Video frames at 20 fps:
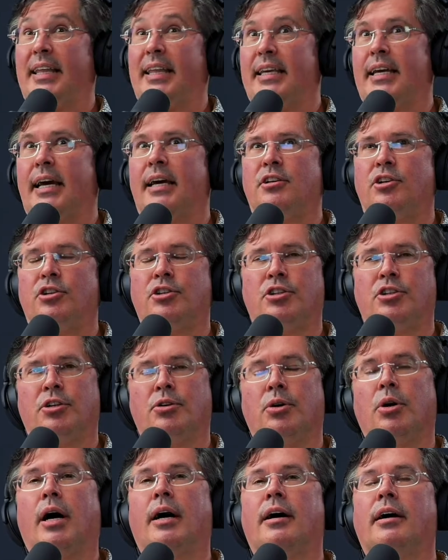the end you
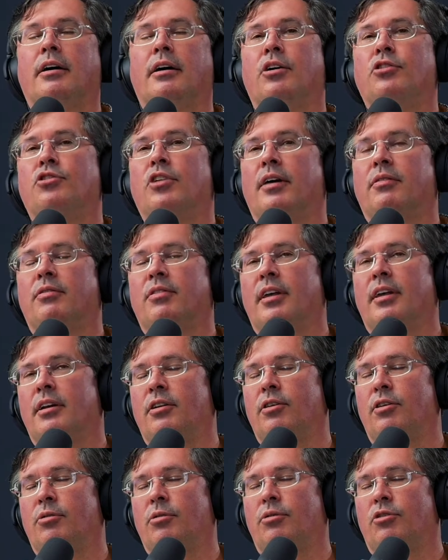do, because then
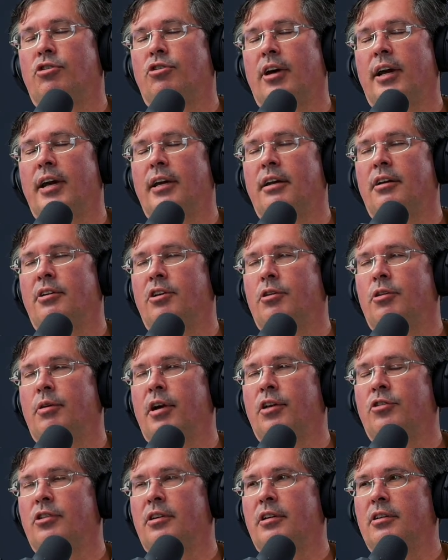you train in your
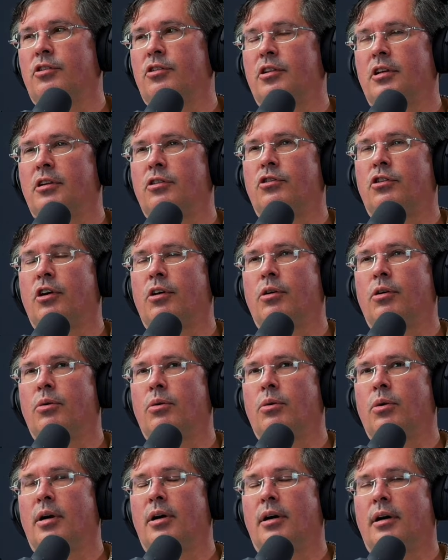residency.
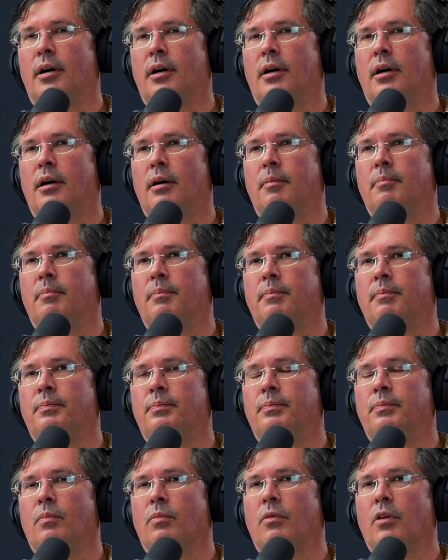So
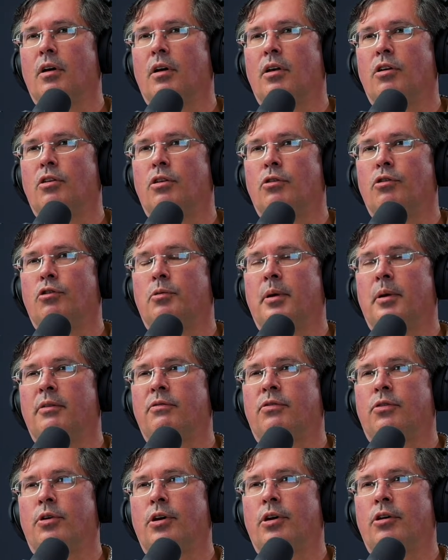you spend
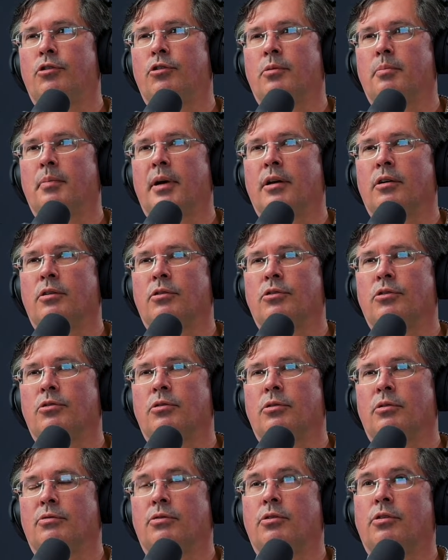4 years in medical
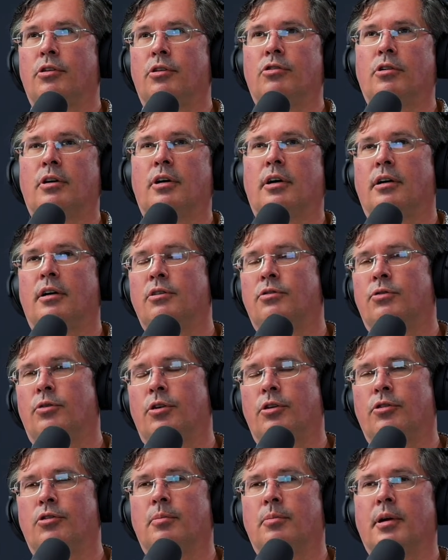school, 4 years in college, 4
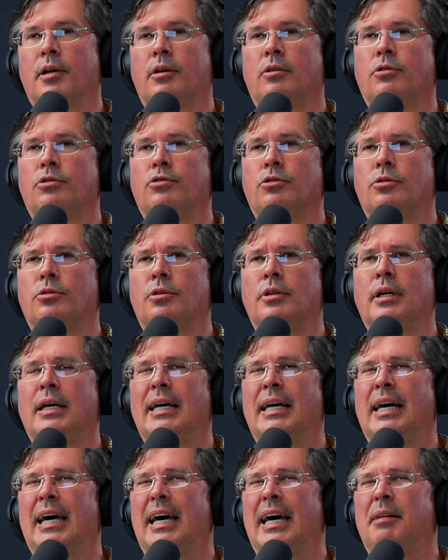years in medical school,
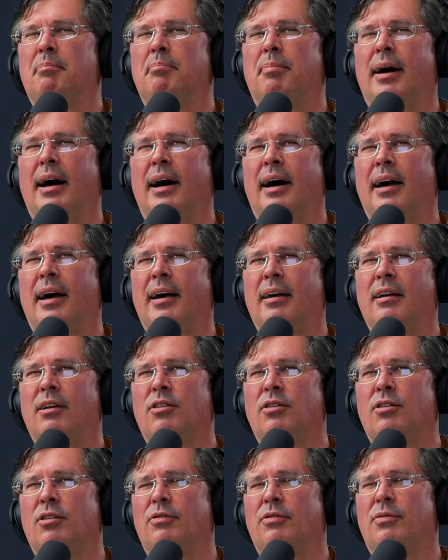and
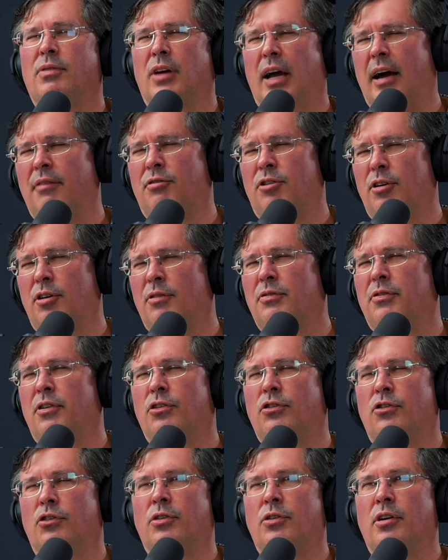after your
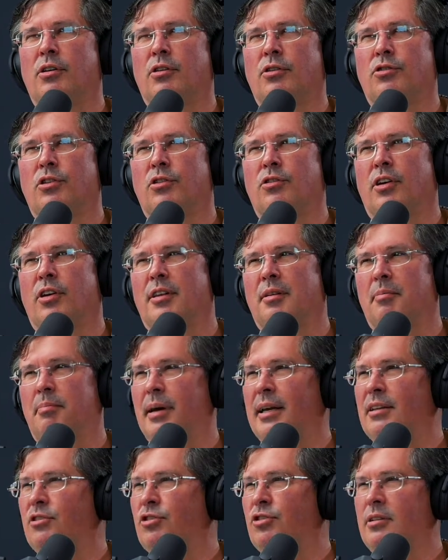first 2 years, it's all the
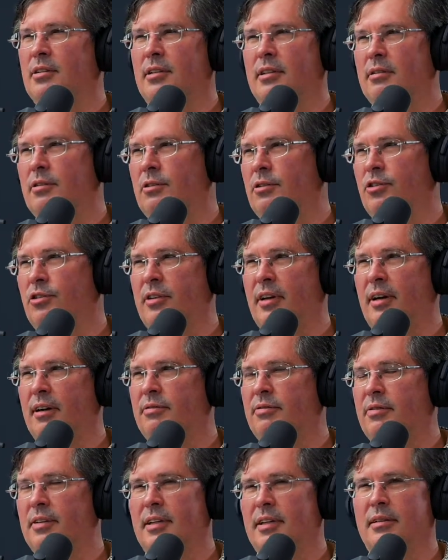bench clinical
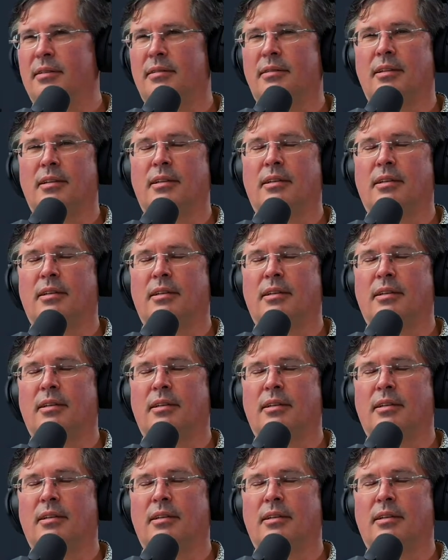stuff, and